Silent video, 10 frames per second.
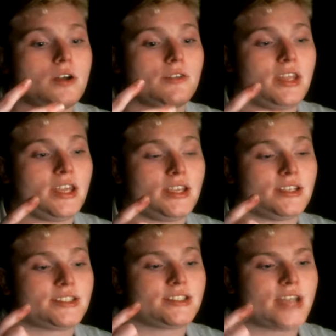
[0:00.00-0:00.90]
the
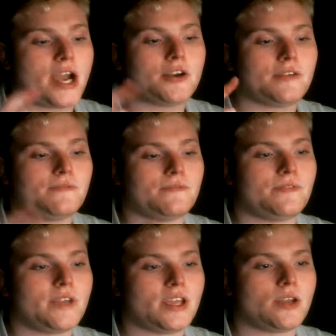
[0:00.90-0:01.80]
Saturn
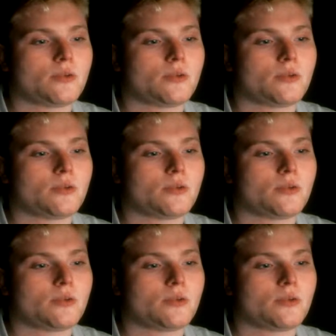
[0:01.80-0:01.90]
V